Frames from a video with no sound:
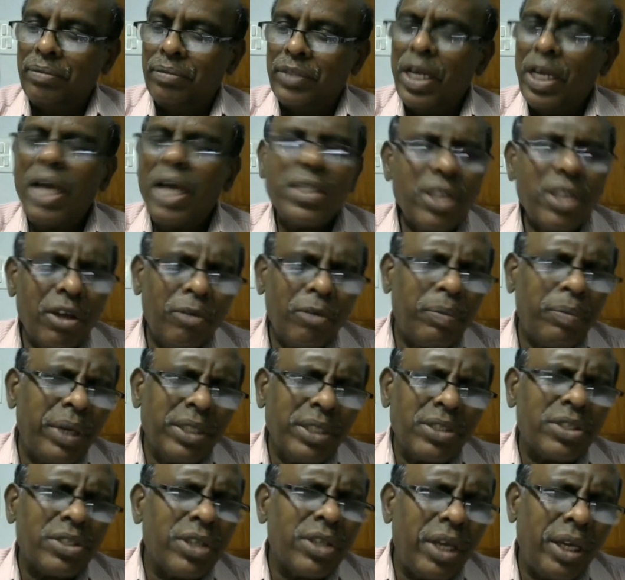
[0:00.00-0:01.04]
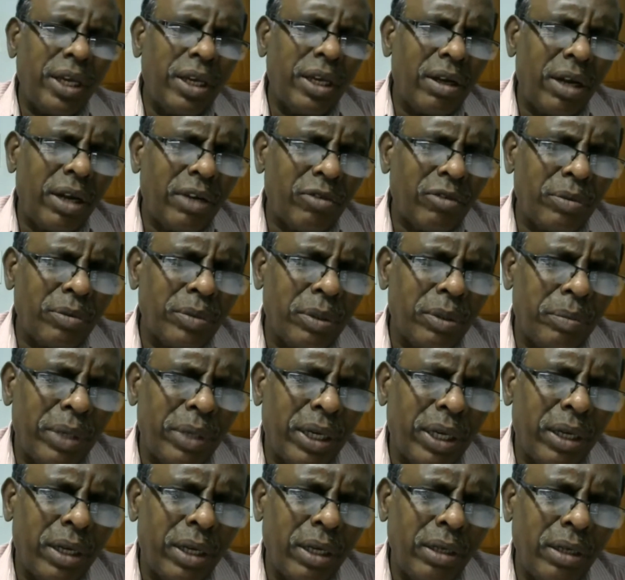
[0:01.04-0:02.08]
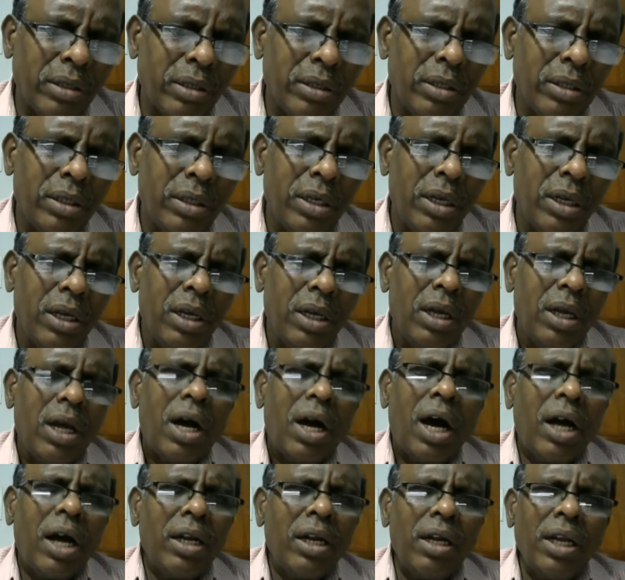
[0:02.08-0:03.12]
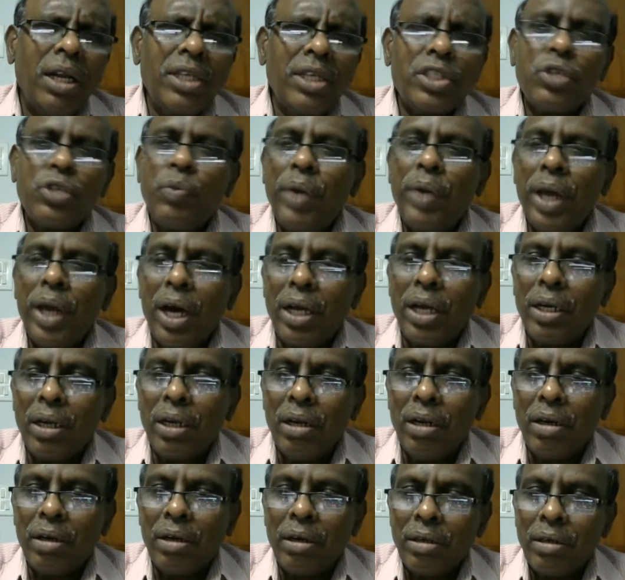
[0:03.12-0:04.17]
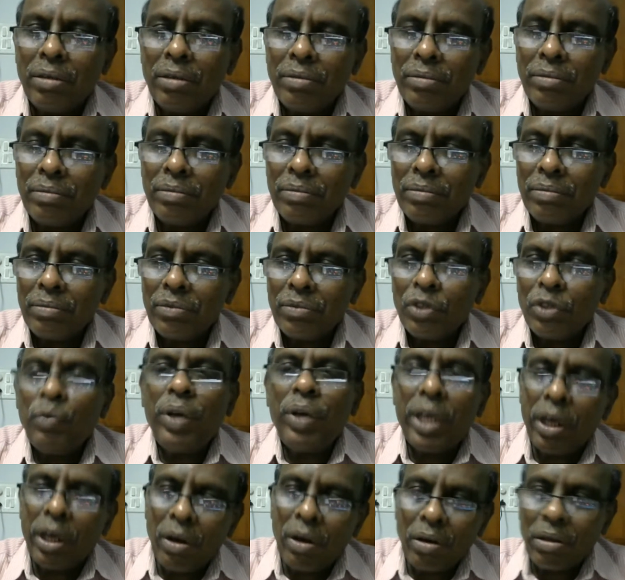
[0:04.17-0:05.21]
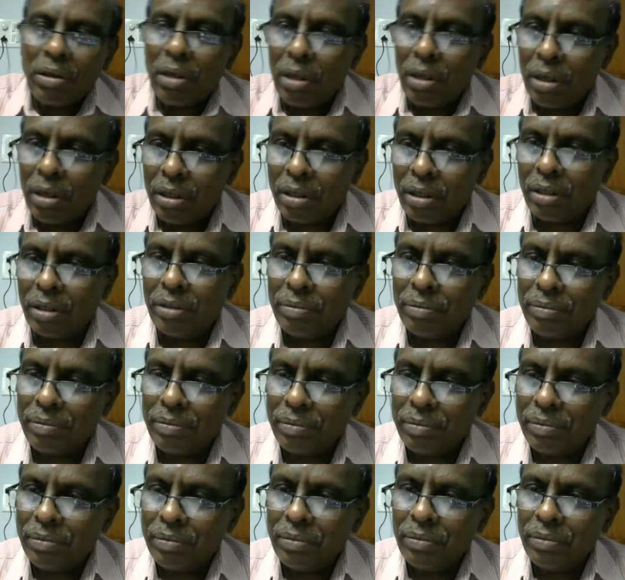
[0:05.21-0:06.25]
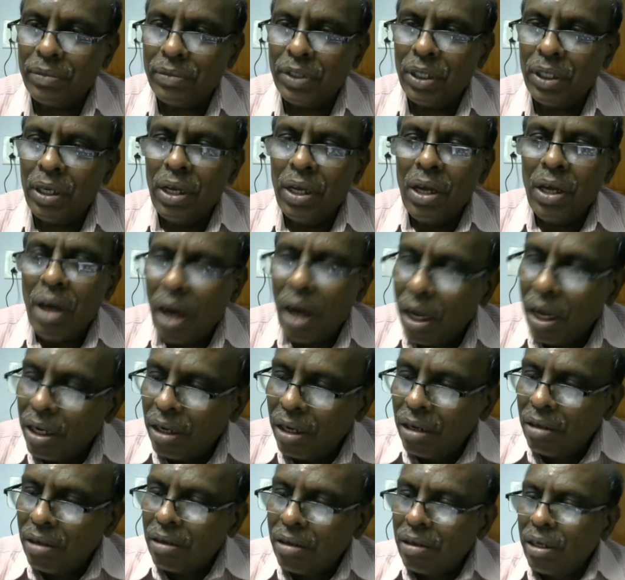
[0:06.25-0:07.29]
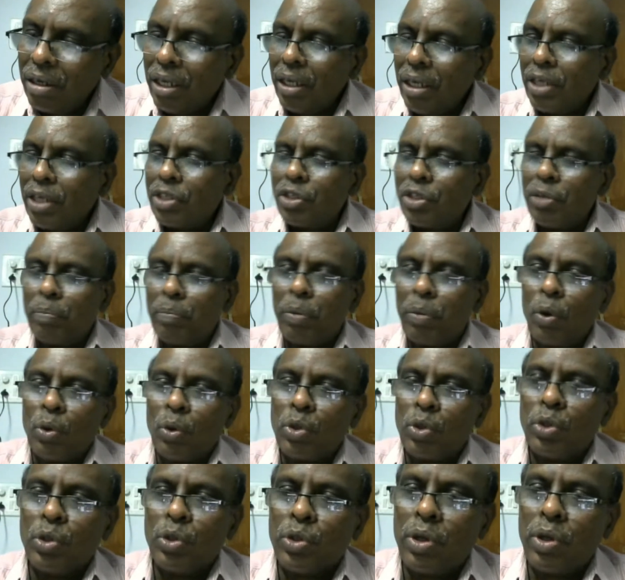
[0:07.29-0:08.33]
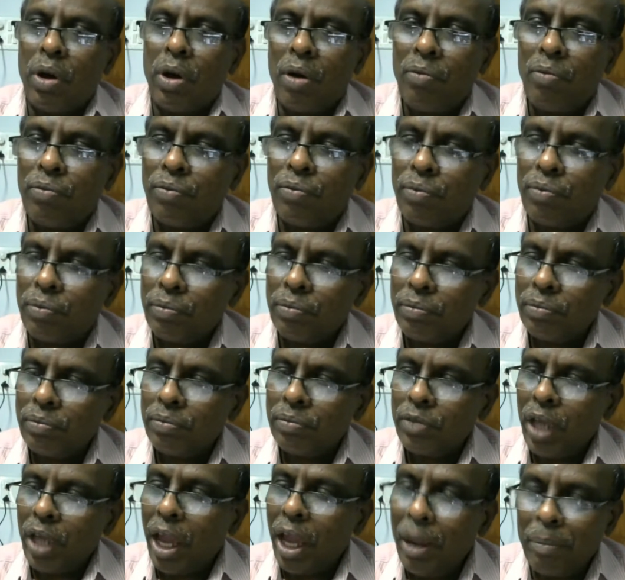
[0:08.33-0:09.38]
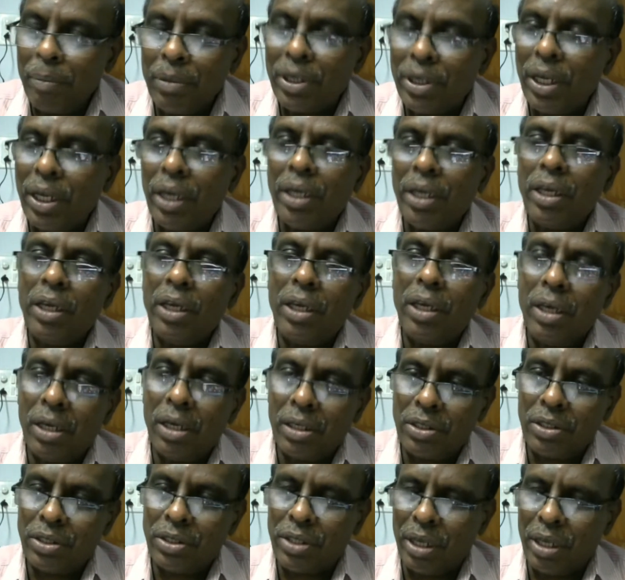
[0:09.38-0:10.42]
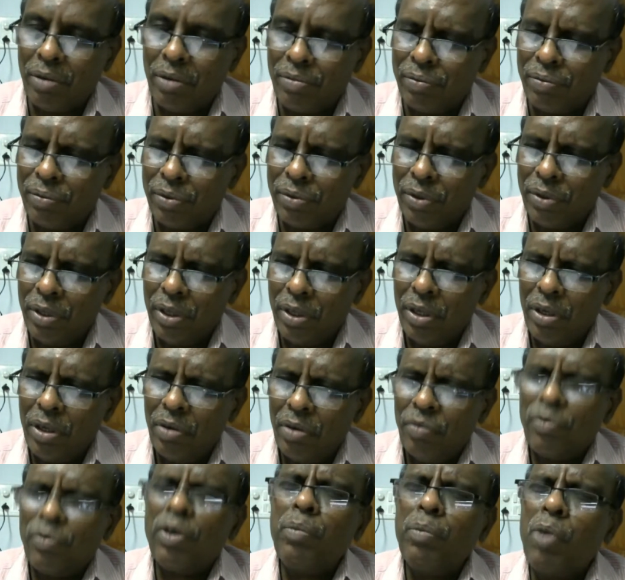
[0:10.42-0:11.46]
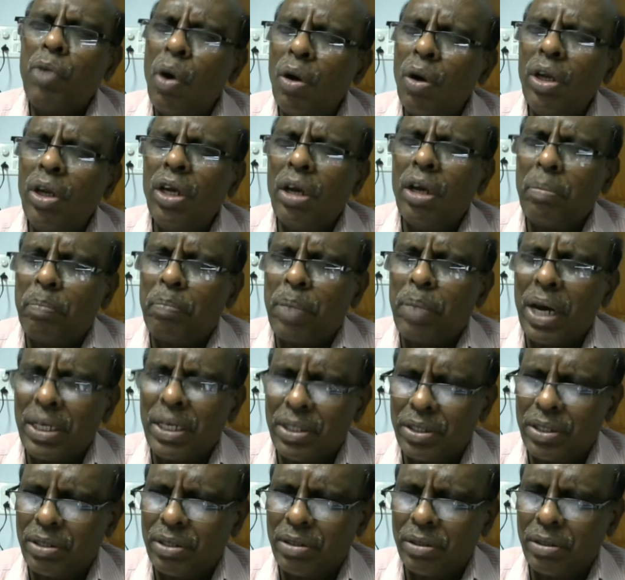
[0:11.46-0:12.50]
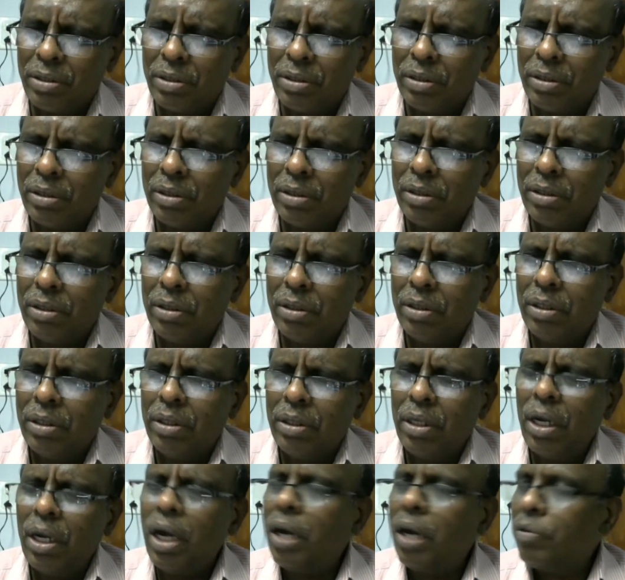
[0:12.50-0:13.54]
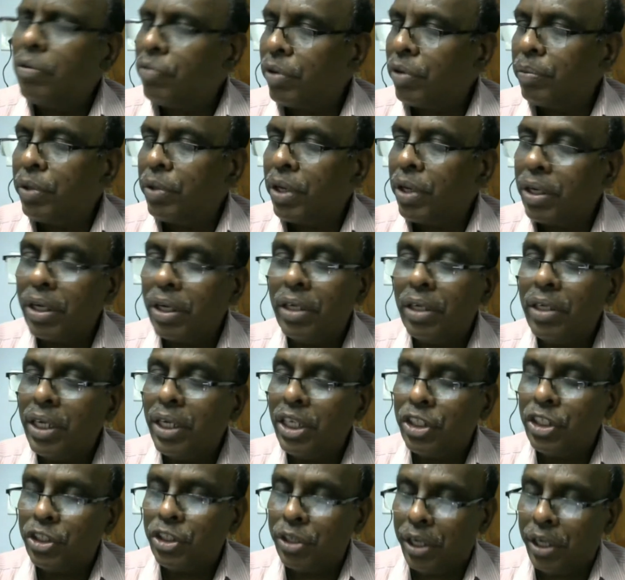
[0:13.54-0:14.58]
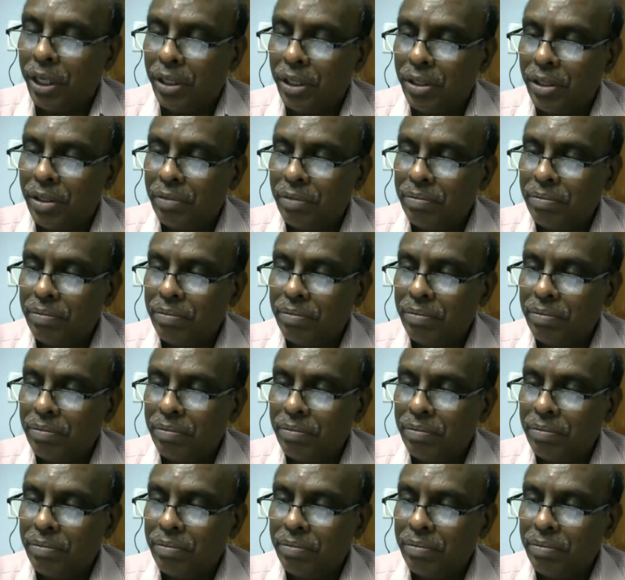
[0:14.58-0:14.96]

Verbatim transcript: As I have been saying right from the beginning, Unless we unlearn, we cannot learn. Unlearning is the process of emptying yourself from all your past and from your conditioning.